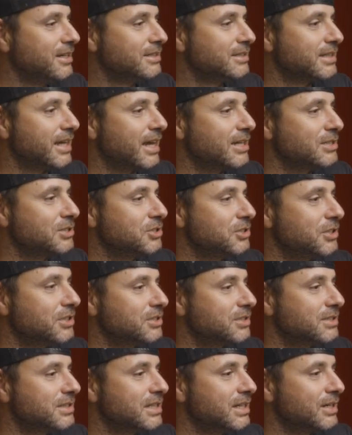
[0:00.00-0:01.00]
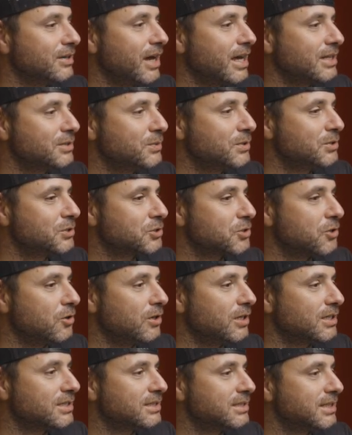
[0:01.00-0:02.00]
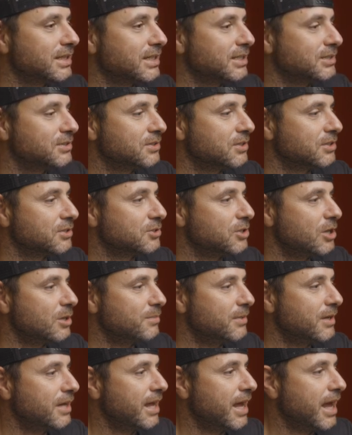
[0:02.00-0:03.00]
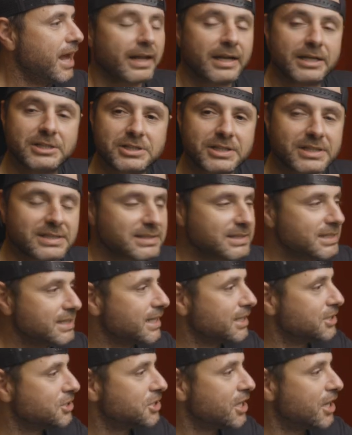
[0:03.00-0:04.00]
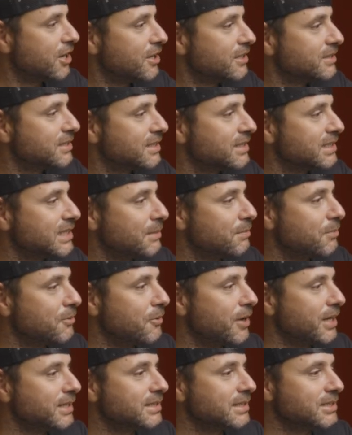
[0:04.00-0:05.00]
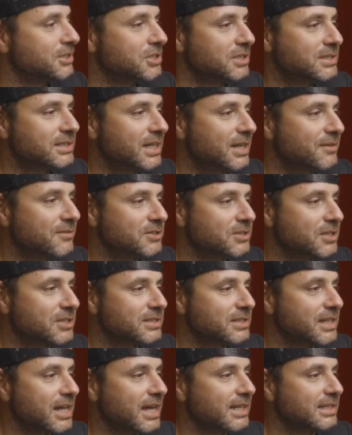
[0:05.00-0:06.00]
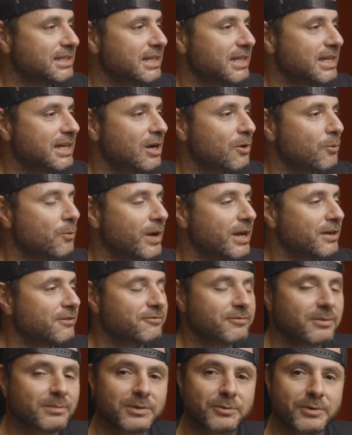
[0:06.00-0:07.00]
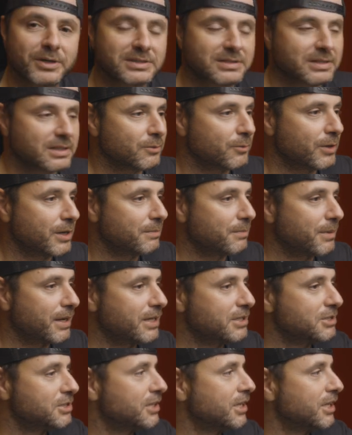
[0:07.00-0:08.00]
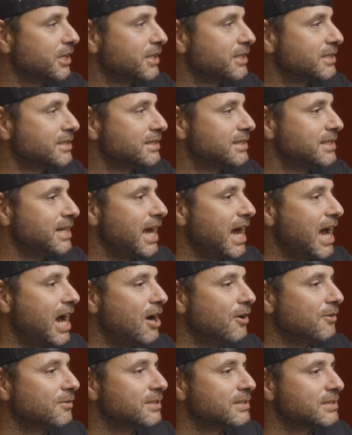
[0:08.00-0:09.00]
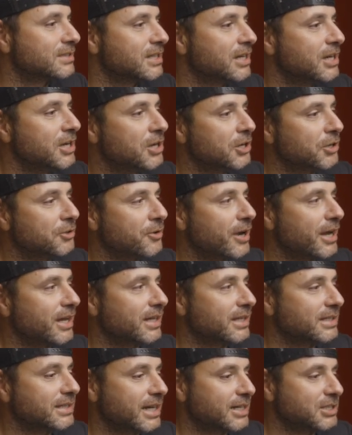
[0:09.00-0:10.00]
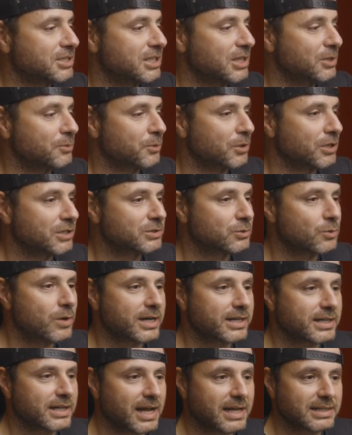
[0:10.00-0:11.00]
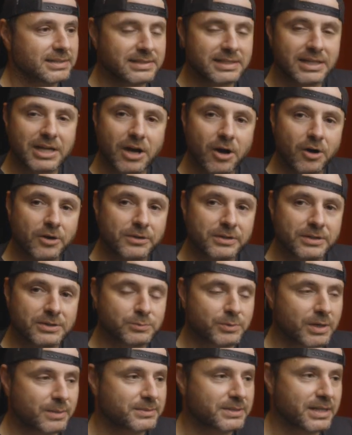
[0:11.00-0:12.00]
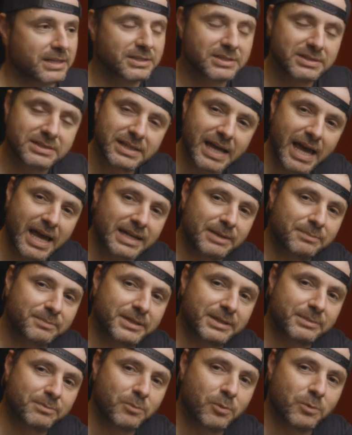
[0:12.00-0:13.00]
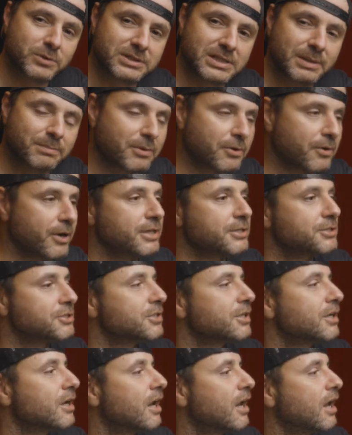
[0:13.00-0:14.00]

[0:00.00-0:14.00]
So as you can see, as we scroll, it's sticky to the top. And as you can see, that shadows are separating just ever so slightly away from the rest of the web page. And you can see how this gradient actually works quite nicely on this website, just to add a bit more separation.